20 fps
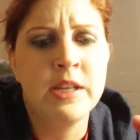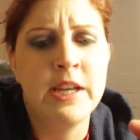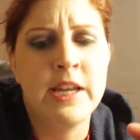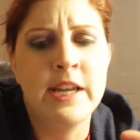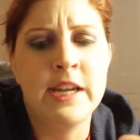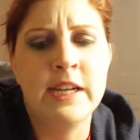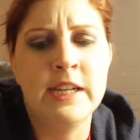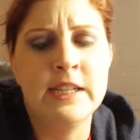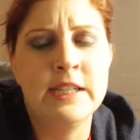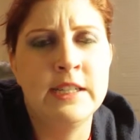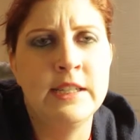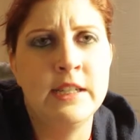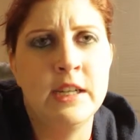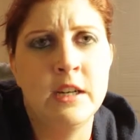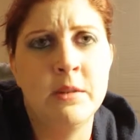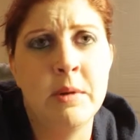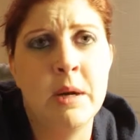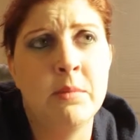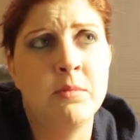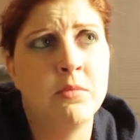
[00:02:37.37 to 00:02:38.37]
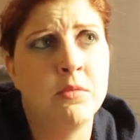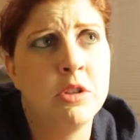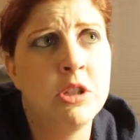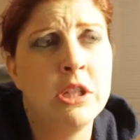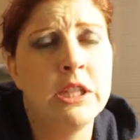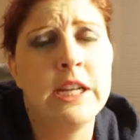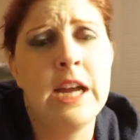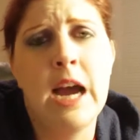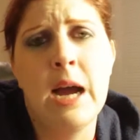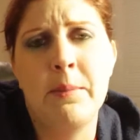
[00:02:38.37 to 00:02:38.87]
And um, I'm
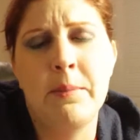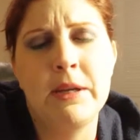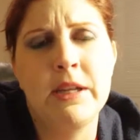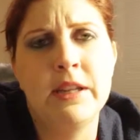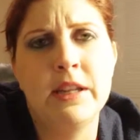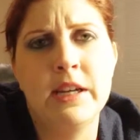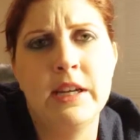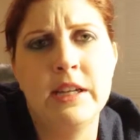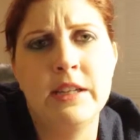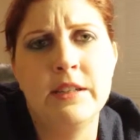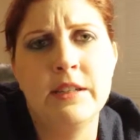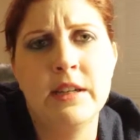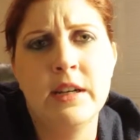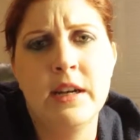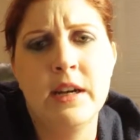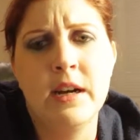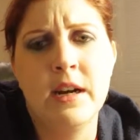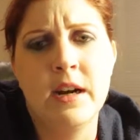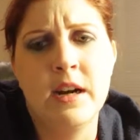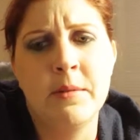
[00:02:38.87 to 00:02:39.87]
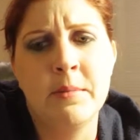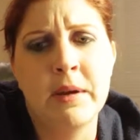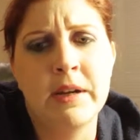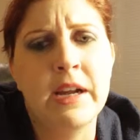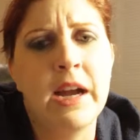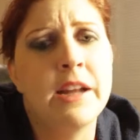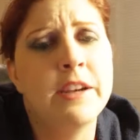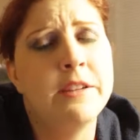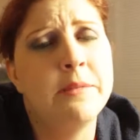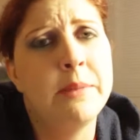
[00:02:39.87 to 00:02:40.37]
really happy that um, I
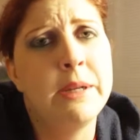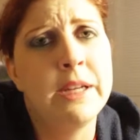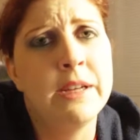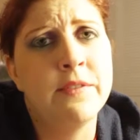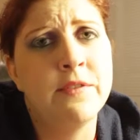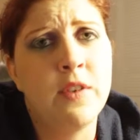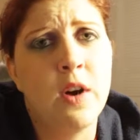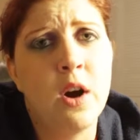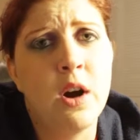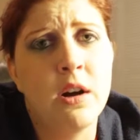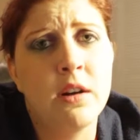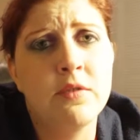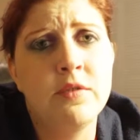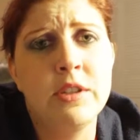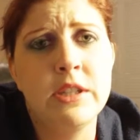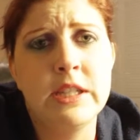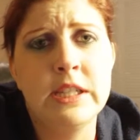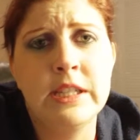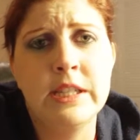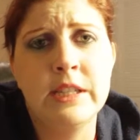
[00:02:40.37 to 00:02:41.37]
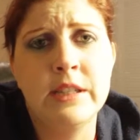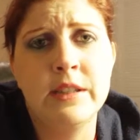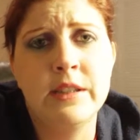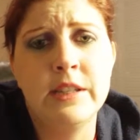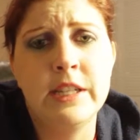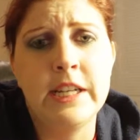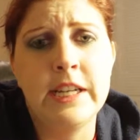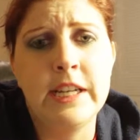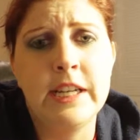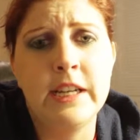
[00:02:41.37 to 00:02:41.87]
got to be involved in
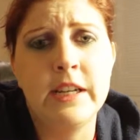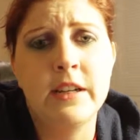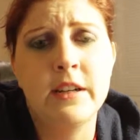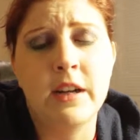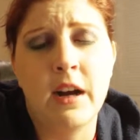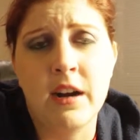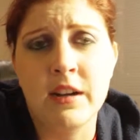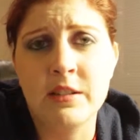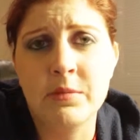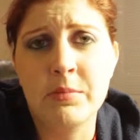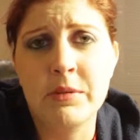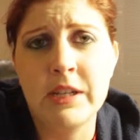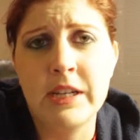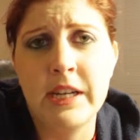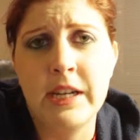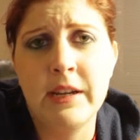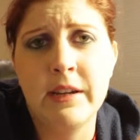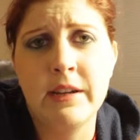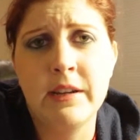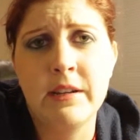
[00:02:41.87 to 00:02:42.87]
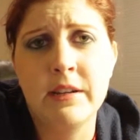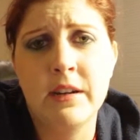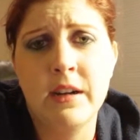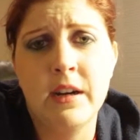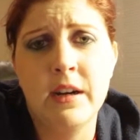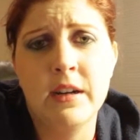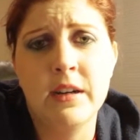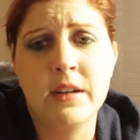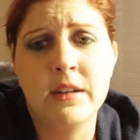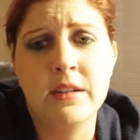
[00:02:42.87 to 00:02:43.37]
the cosplay
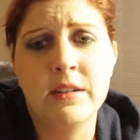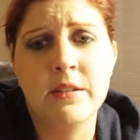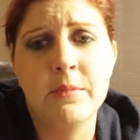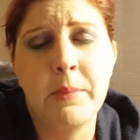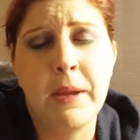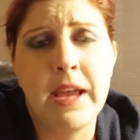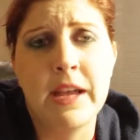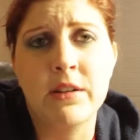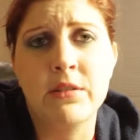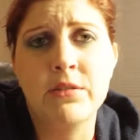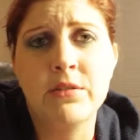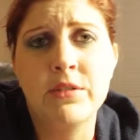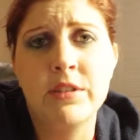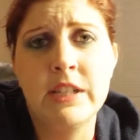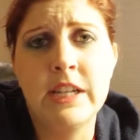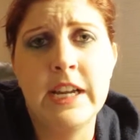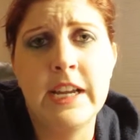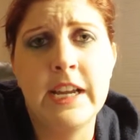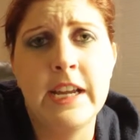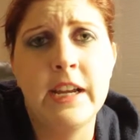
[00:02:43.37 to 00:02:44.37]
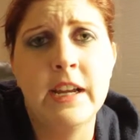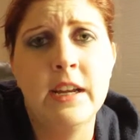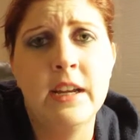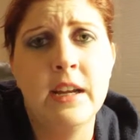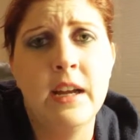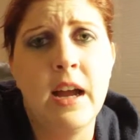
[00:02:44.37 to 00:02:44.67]
uh, panel today,